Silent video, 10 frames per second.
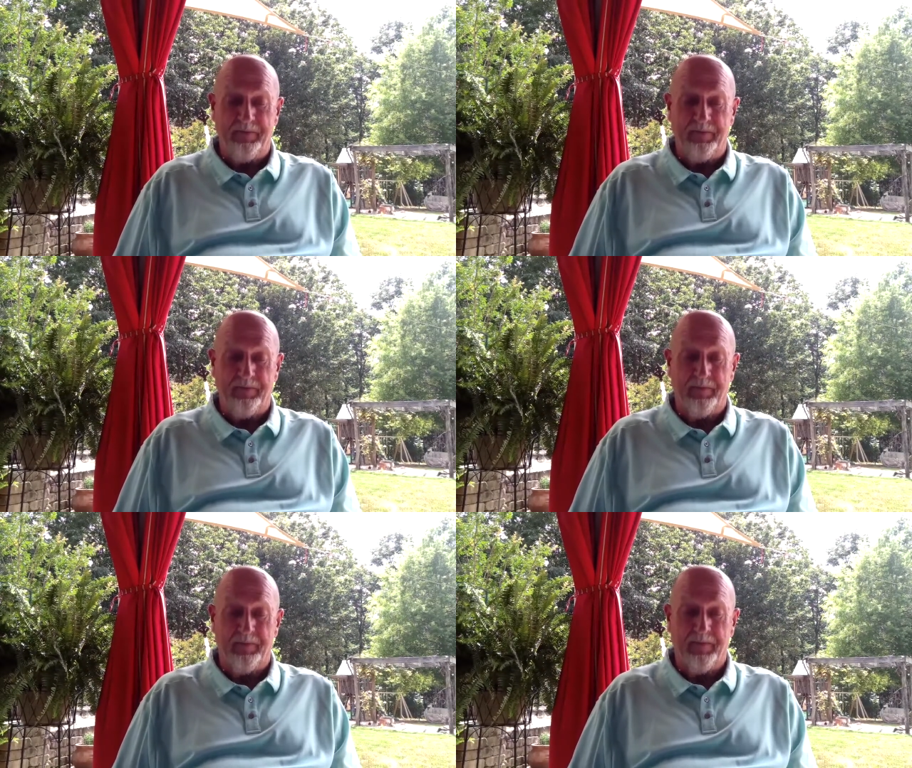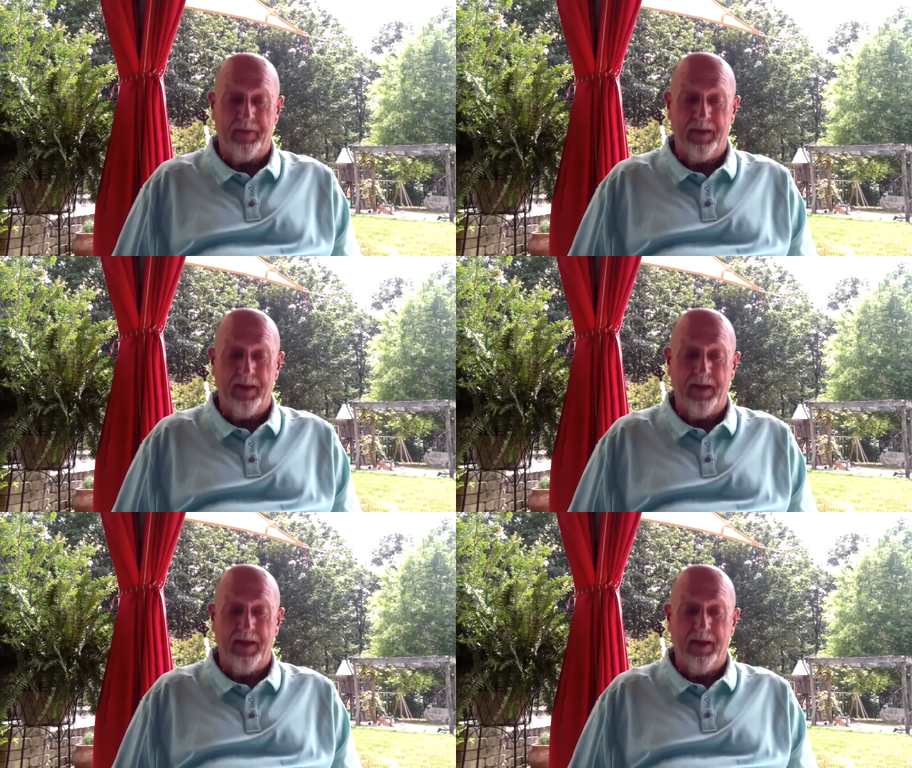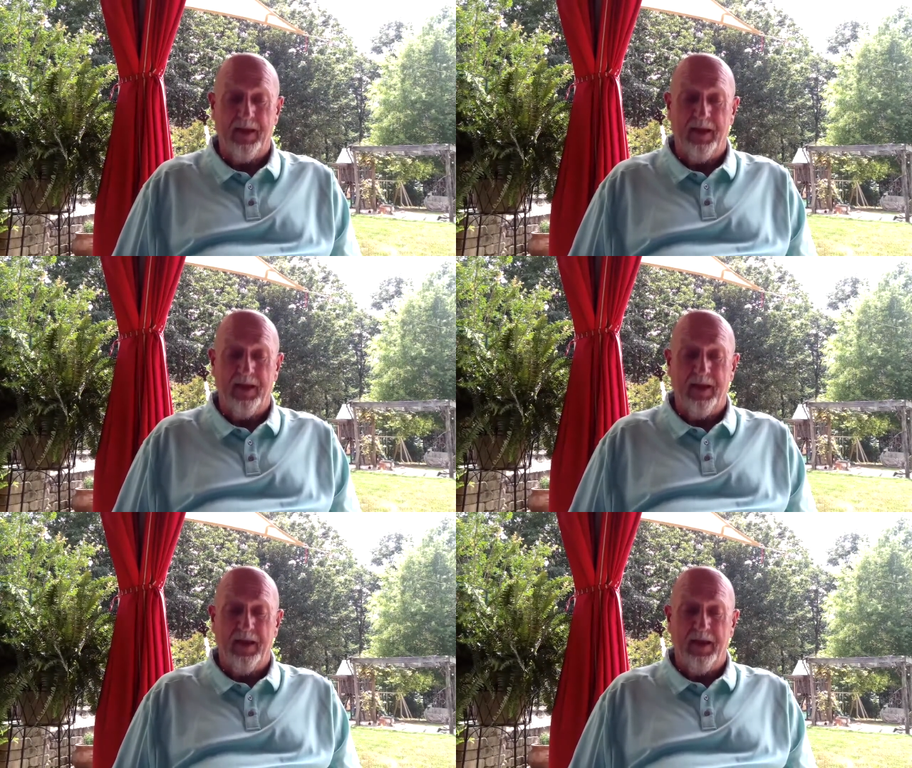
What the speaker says: (silence)